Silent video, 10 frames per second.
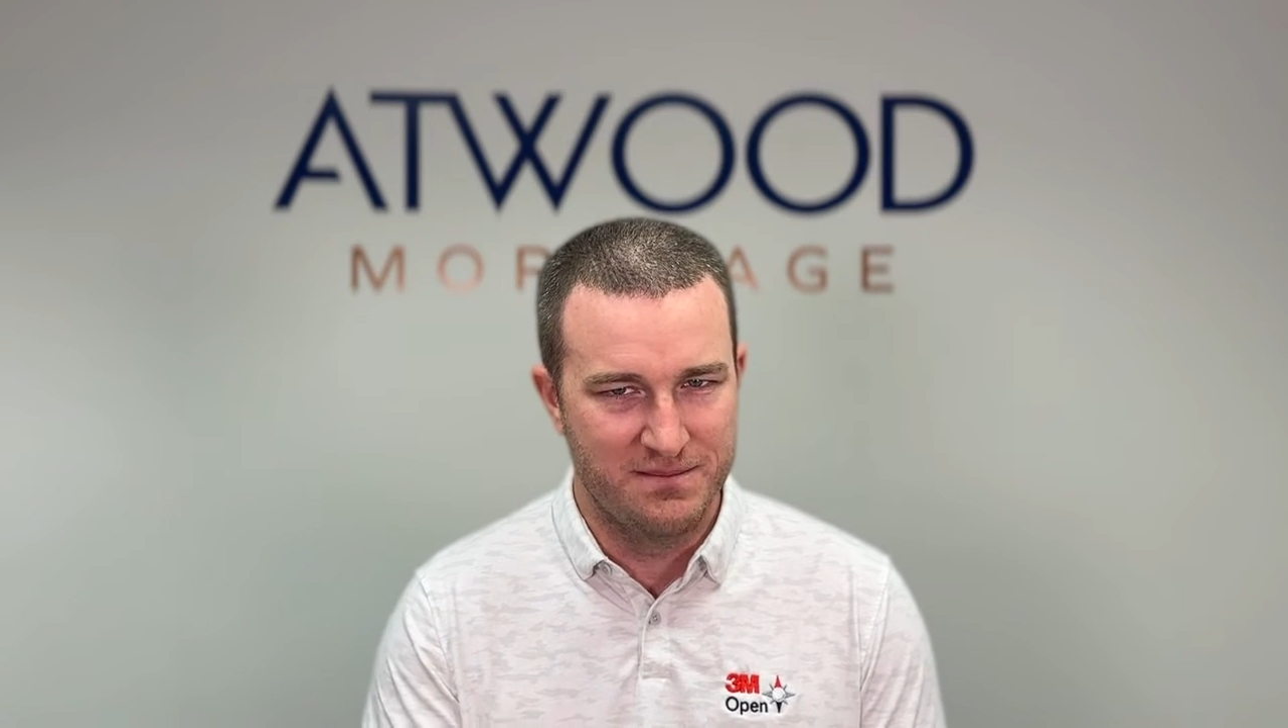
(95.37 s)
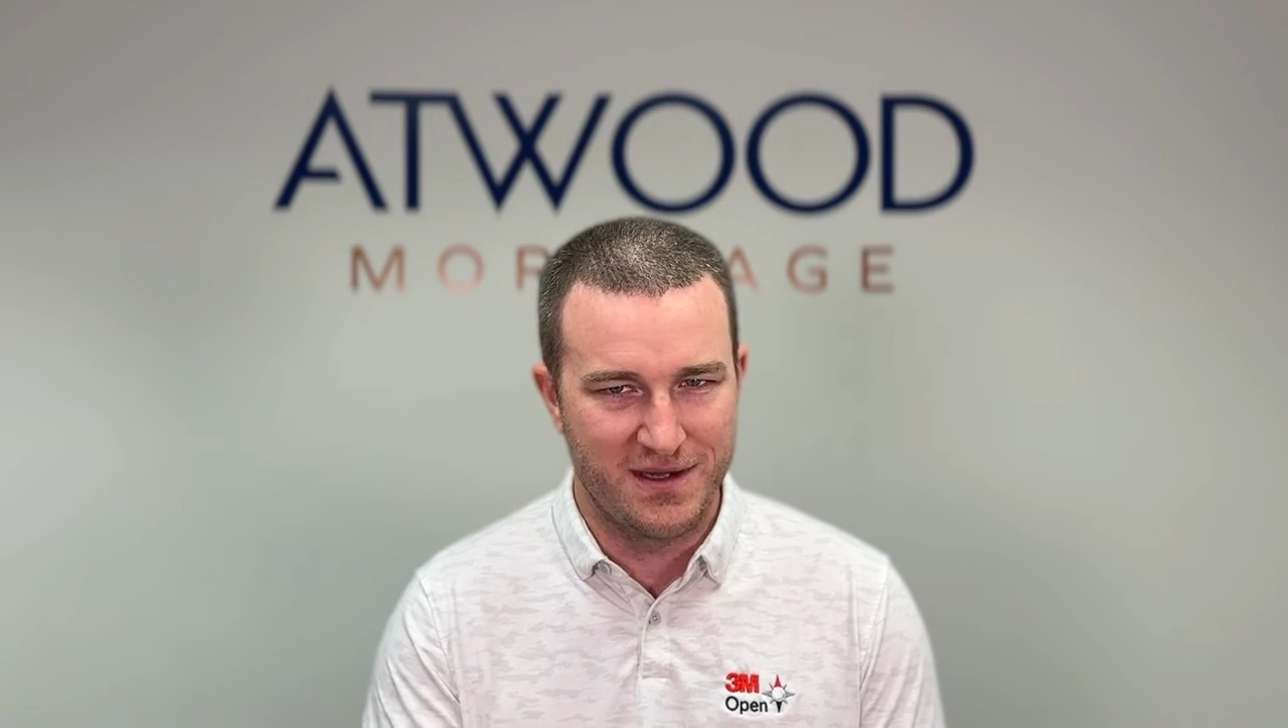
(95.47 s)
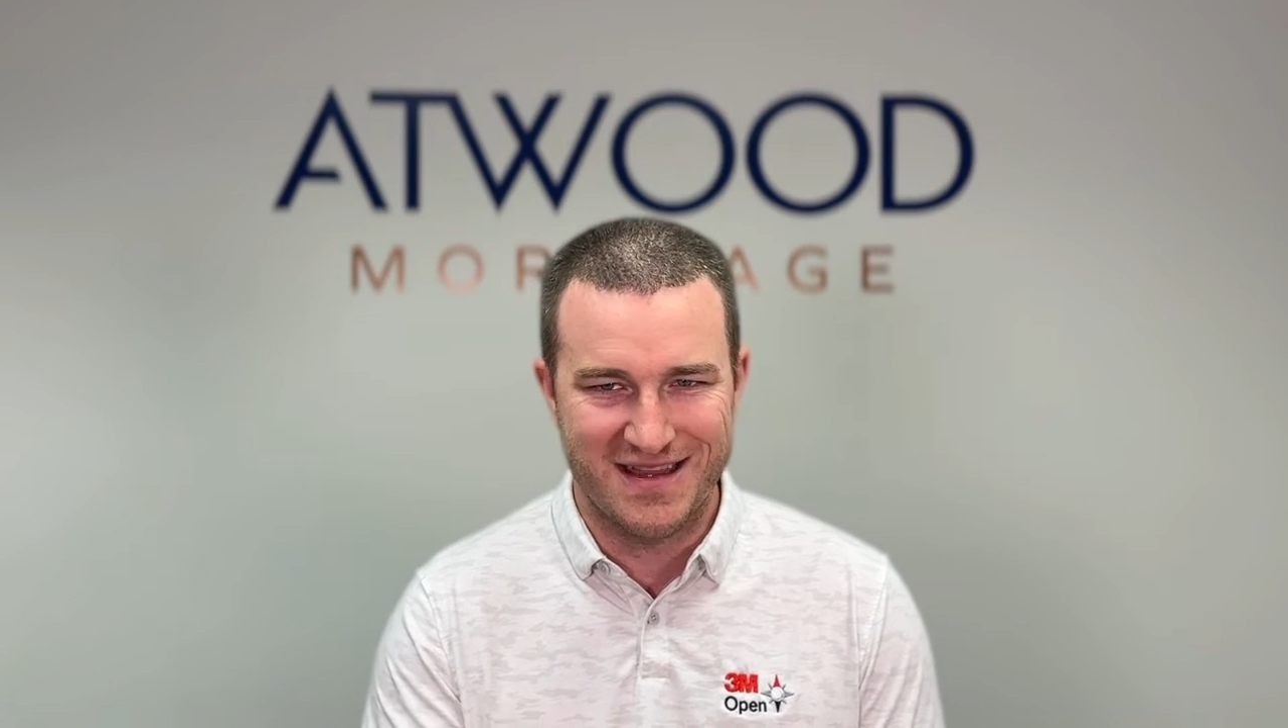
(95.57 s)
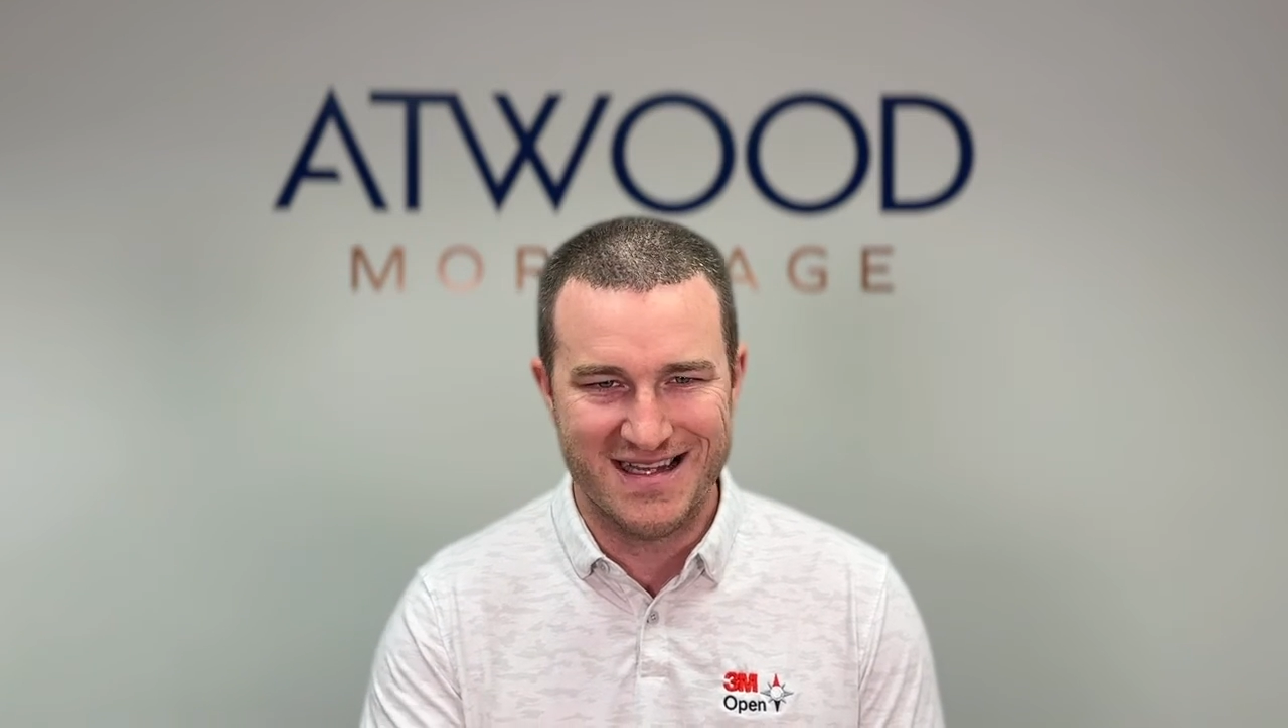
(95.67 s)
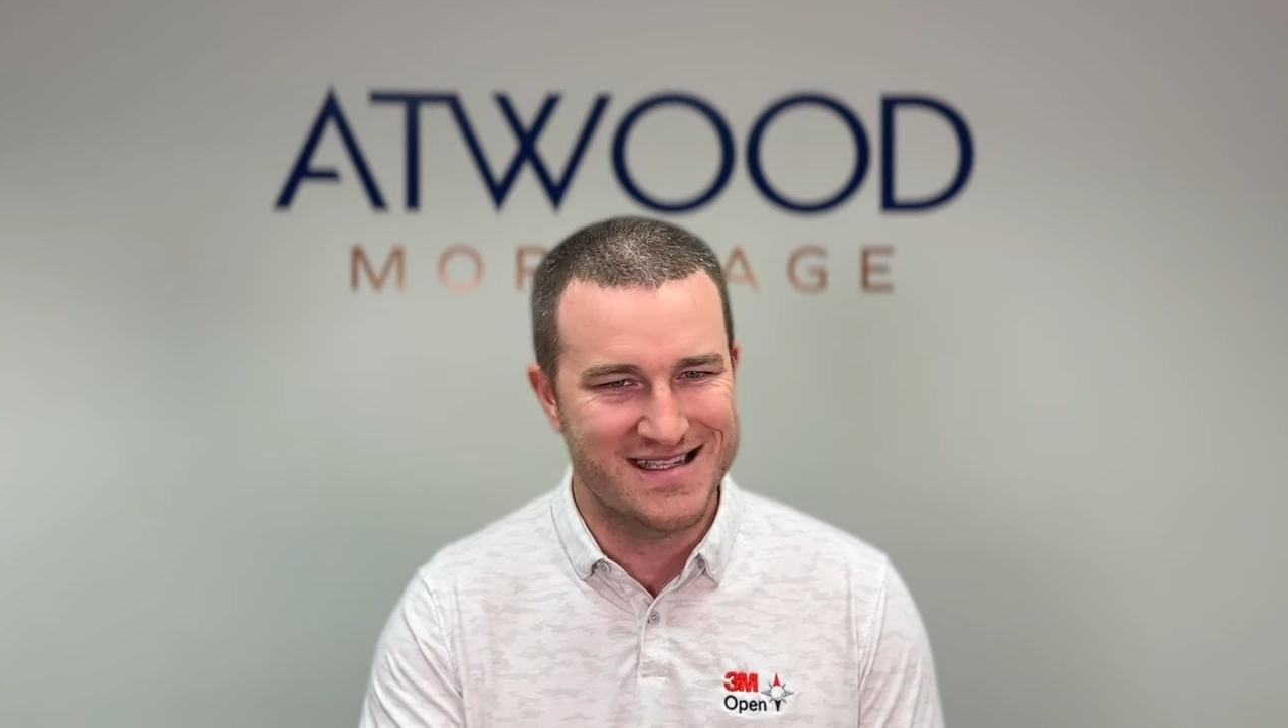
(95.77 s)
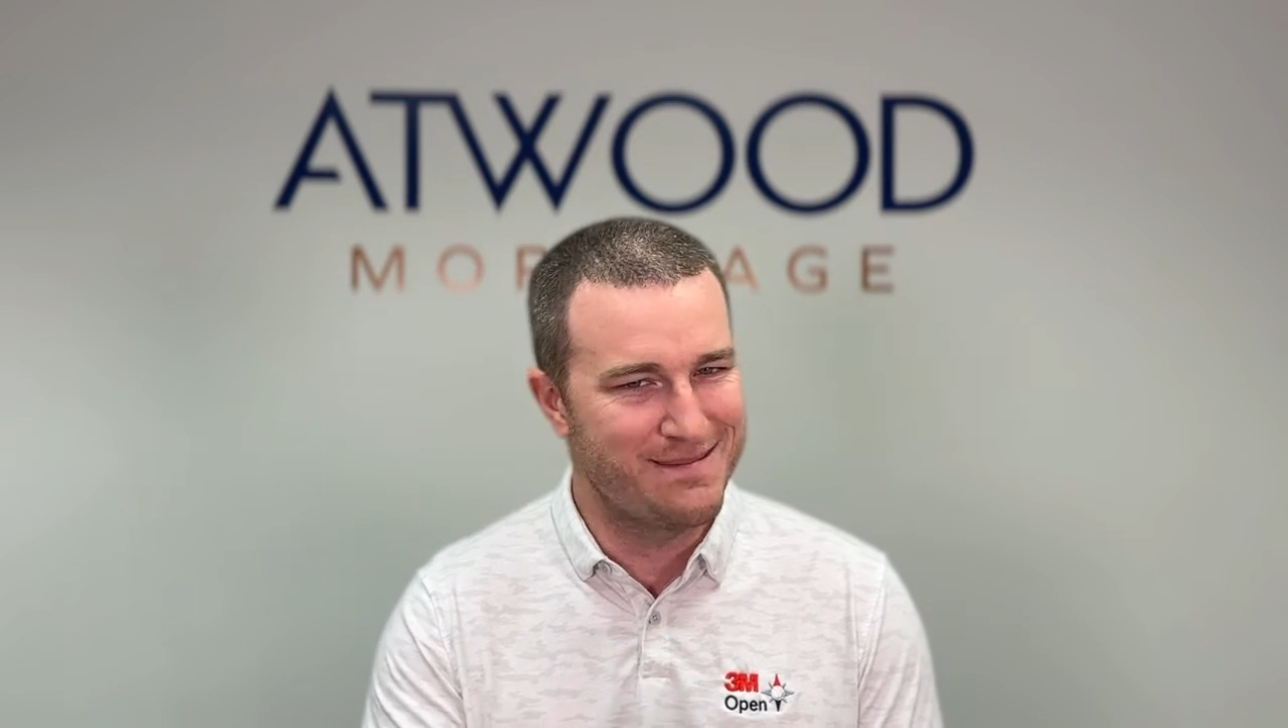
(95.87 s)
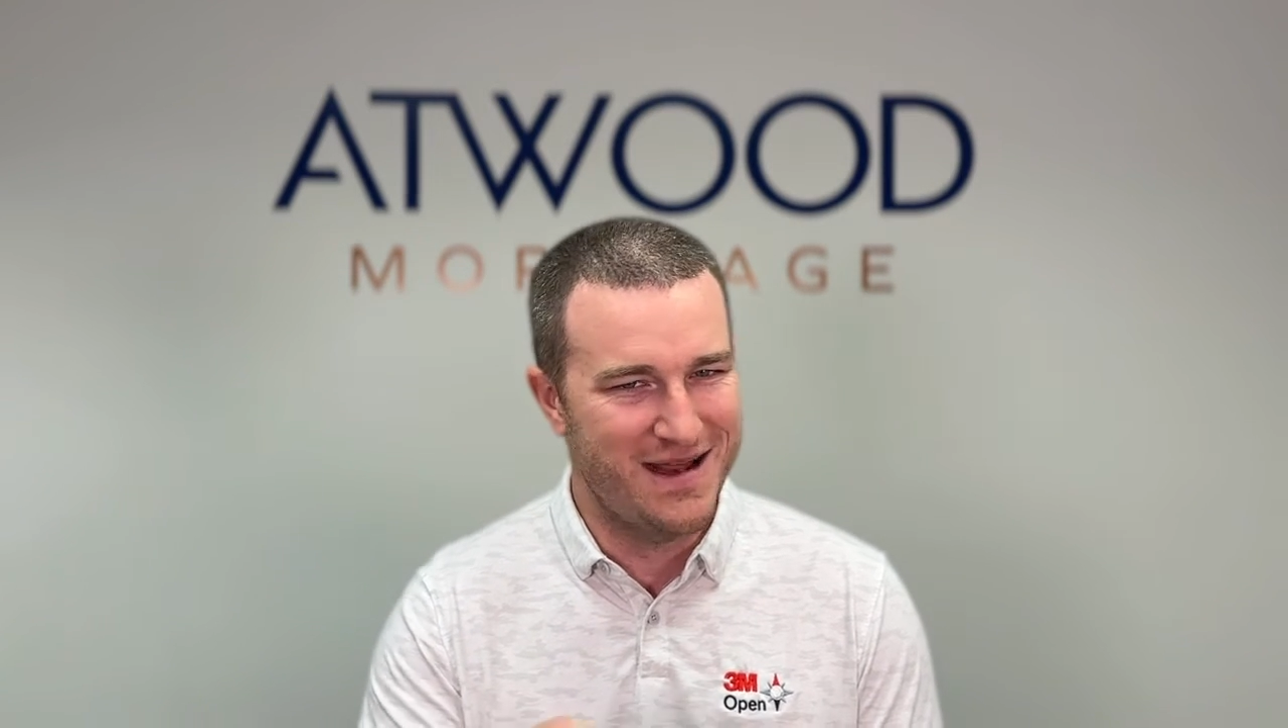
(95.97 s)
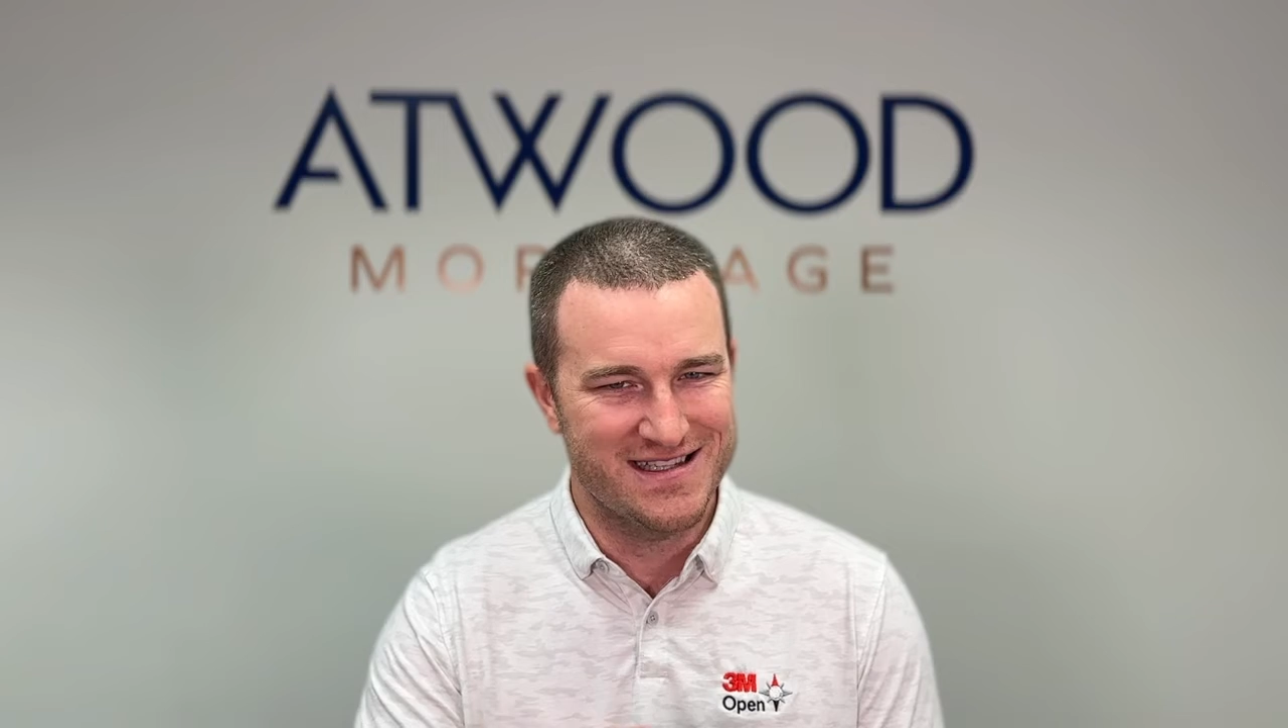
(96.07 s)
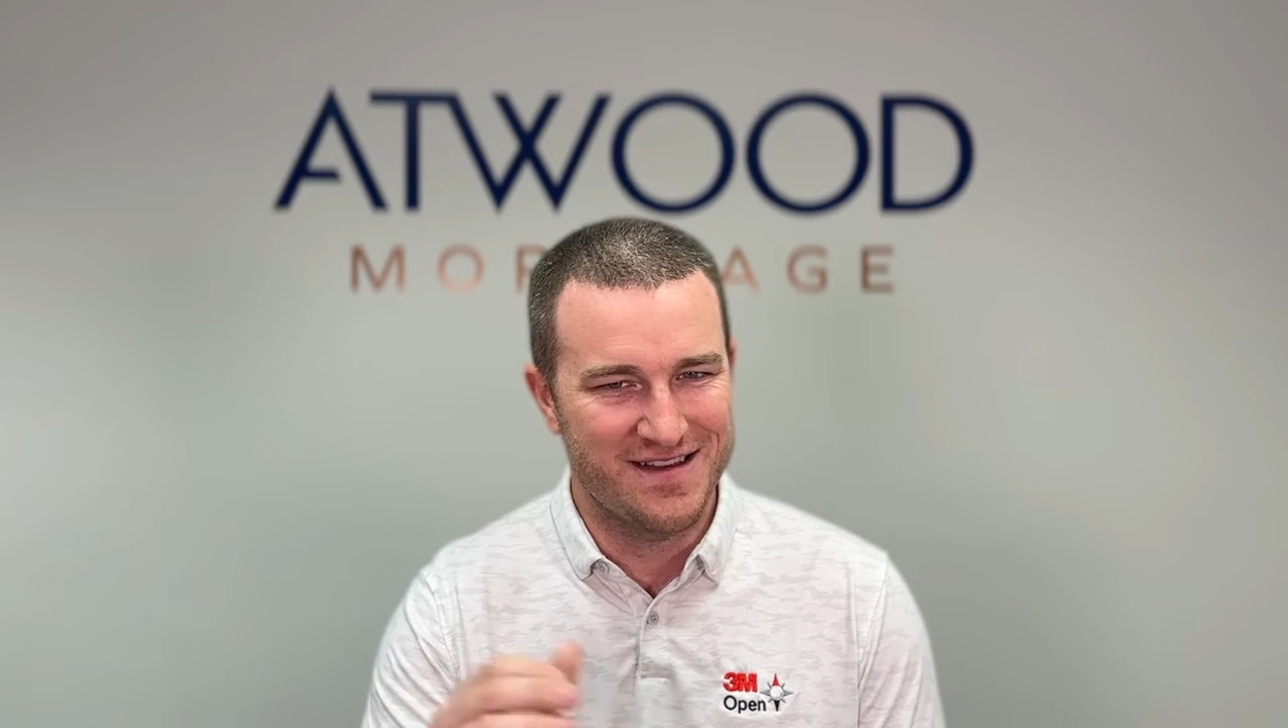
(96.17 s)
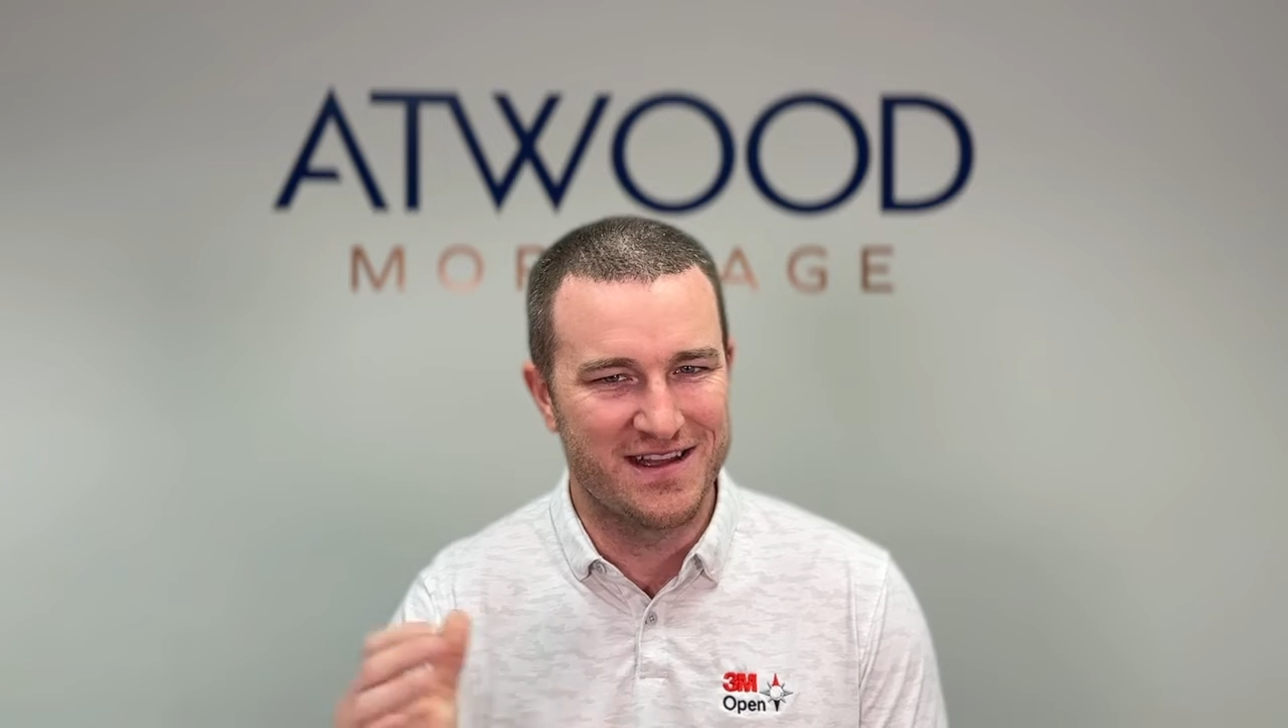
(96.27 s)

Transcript: but that's based on